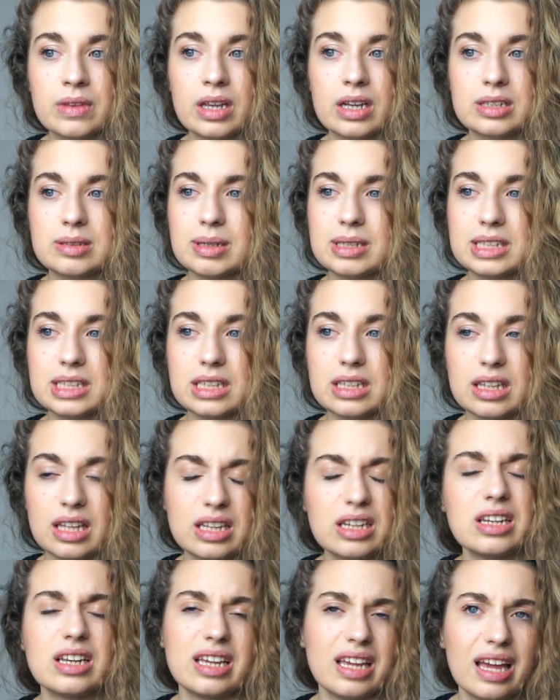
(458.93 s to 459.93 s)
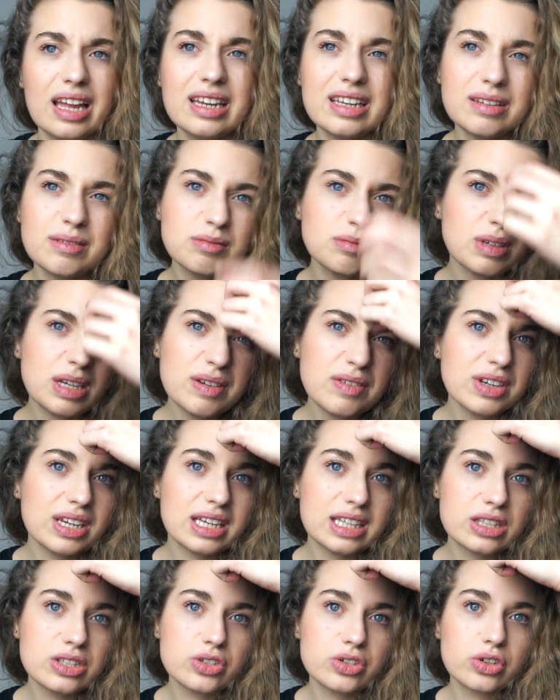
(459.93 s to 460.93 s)
especially and even
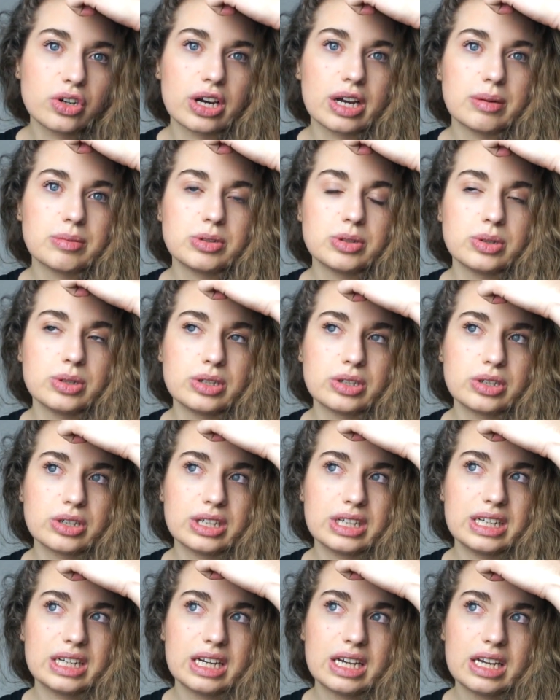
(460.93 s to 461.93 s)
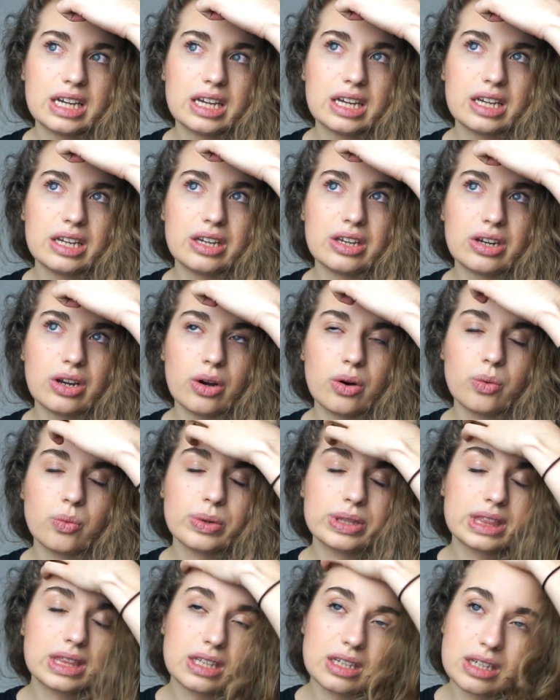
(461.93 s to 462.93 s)
Instagram to a degree, you know,
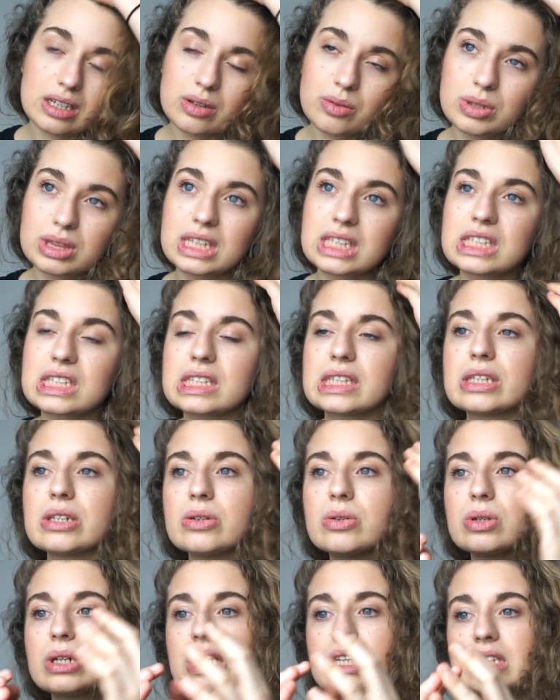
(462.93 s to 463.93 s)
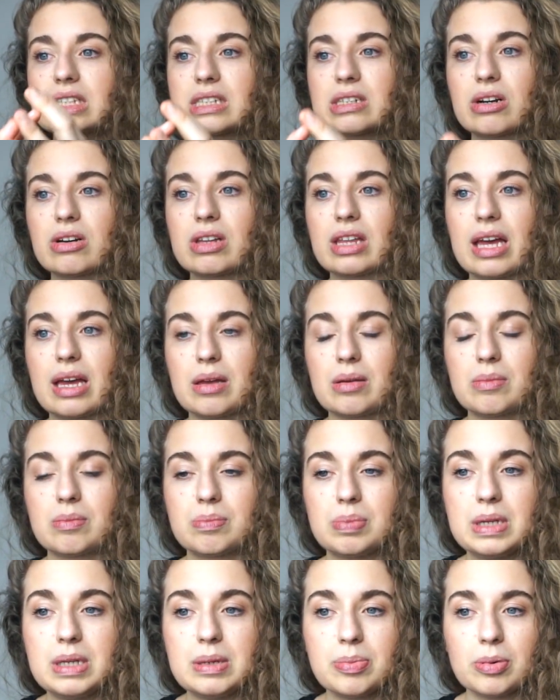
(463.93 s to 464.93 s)
with the slogans and all that
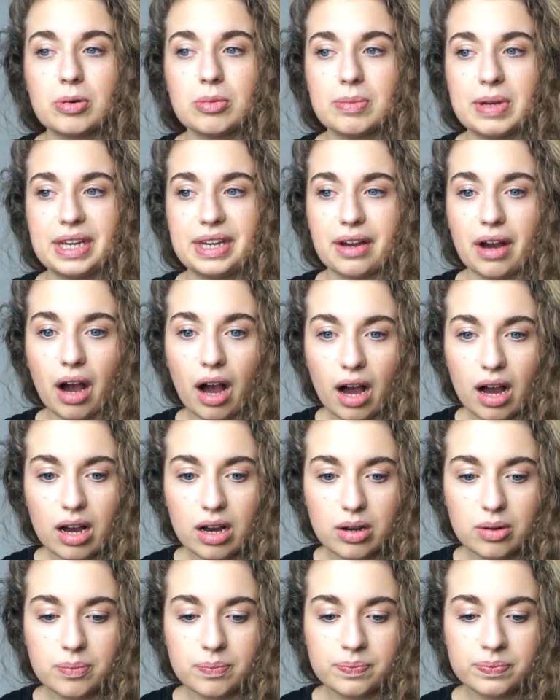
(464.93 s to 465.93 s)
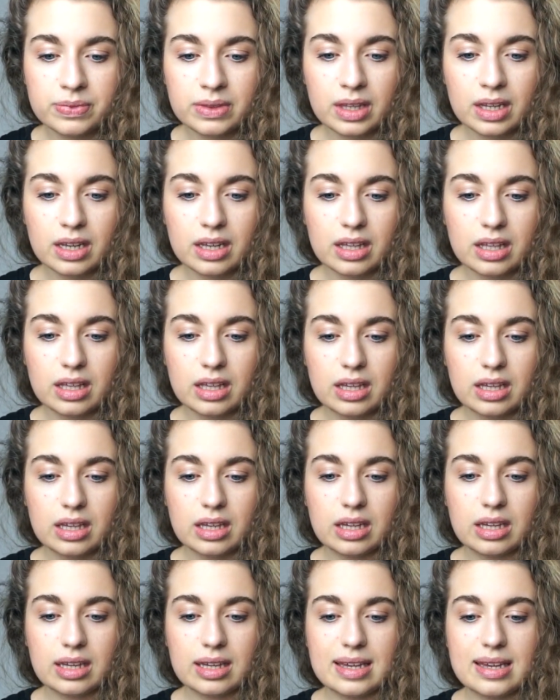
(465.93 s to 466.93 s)
people make up,
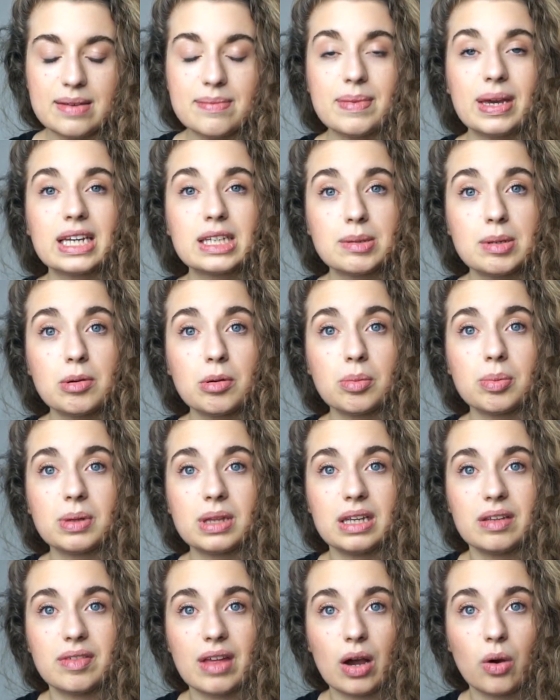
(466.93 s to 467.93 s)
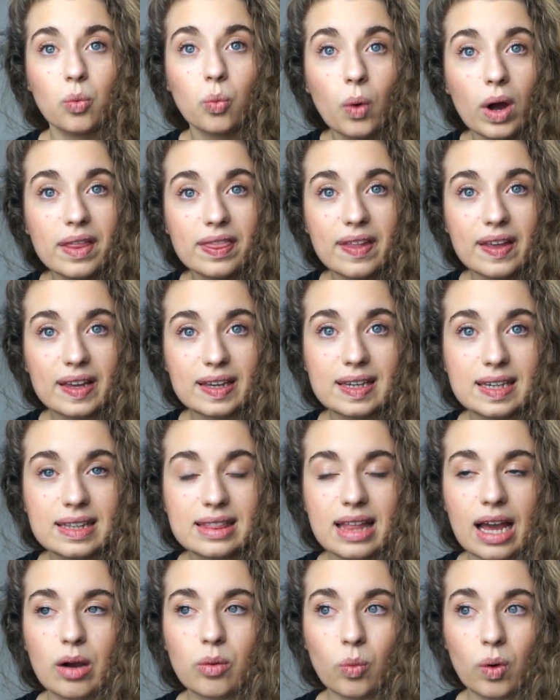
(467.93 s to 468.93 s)
it makes people believe that when they
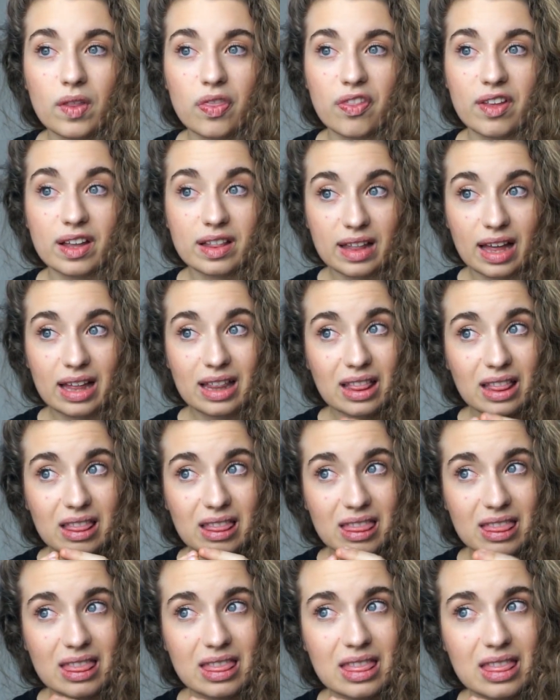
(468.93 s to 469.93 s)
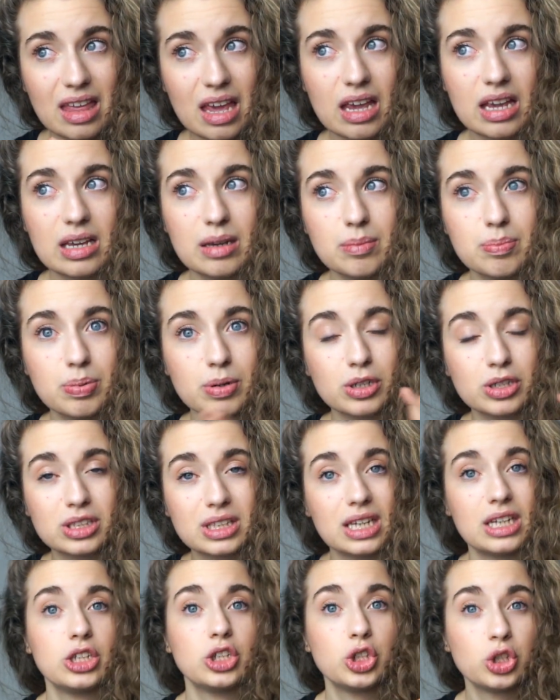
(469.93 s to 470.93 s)
eat that one thing that they per
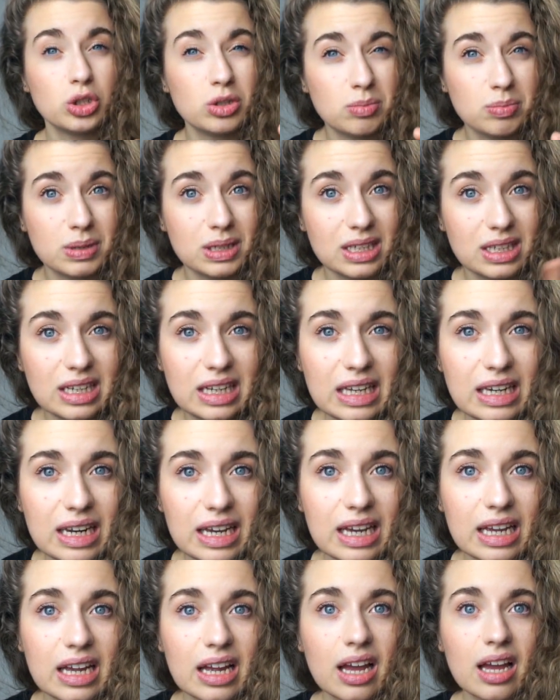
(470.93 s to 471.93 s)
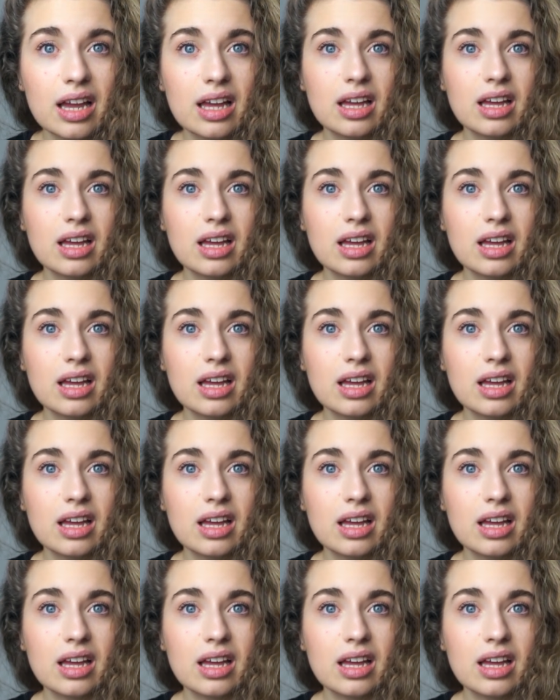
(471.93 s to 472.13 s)
se shouldn't be eating,